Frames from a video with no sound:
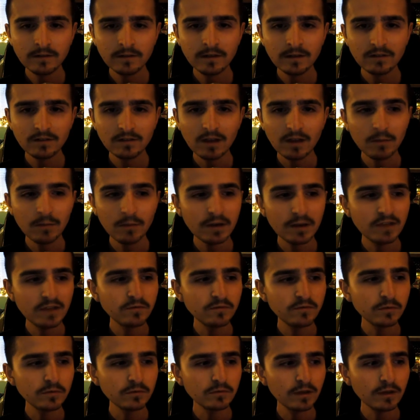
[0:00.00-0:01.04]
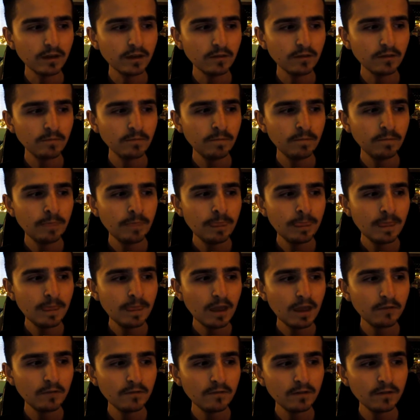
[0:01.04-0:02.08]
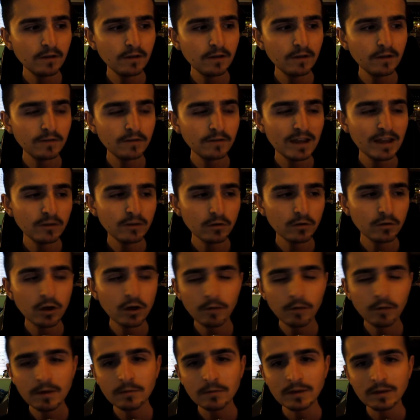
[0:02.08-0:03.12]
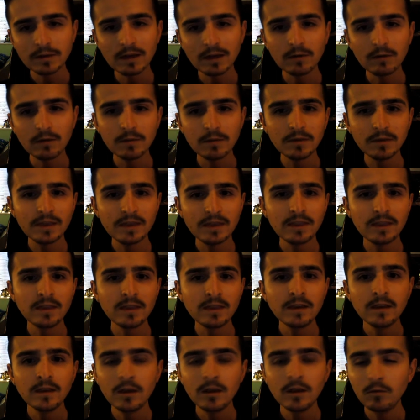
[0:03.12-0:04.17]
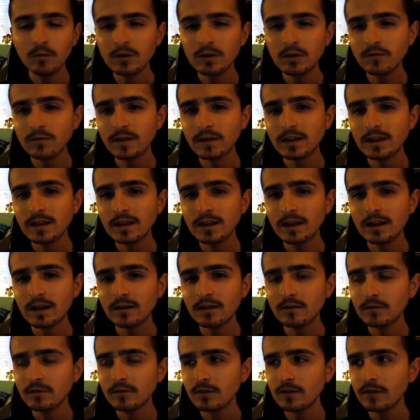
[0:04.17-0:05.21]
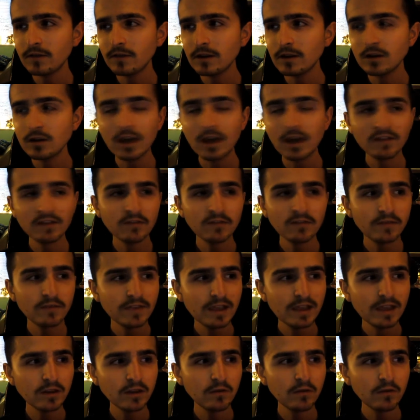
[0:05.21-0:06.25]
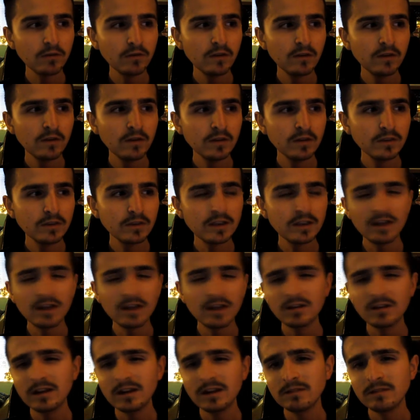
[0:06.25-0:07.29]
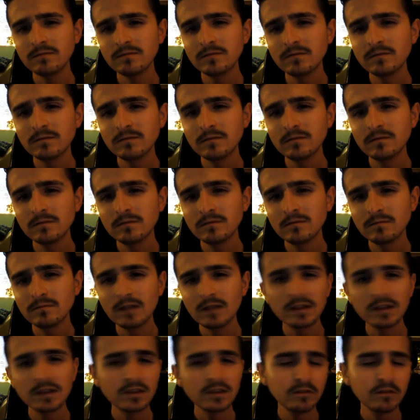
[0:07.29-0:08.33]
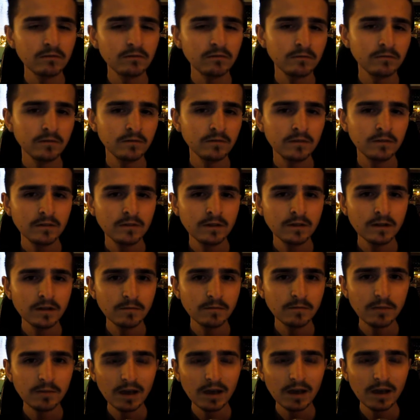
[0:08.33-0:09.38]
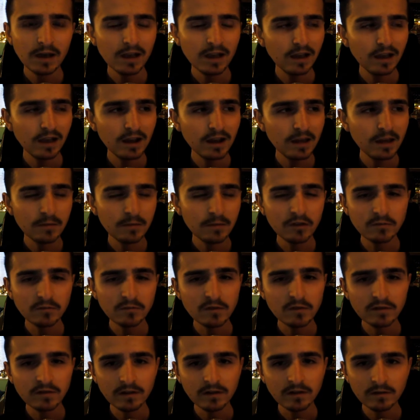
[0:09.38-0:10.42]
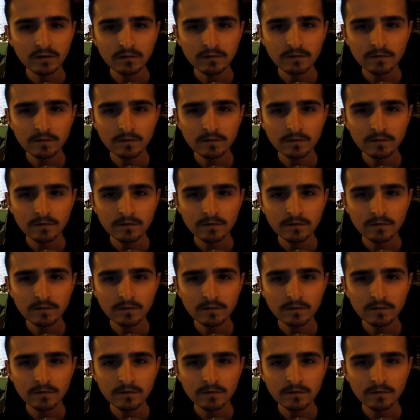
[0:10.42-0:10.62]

It's unbelievable. Like, I relate to a lot of people in that way, but then when you find out, you like something they don't, they're like, okay, I don't know. But I like most music.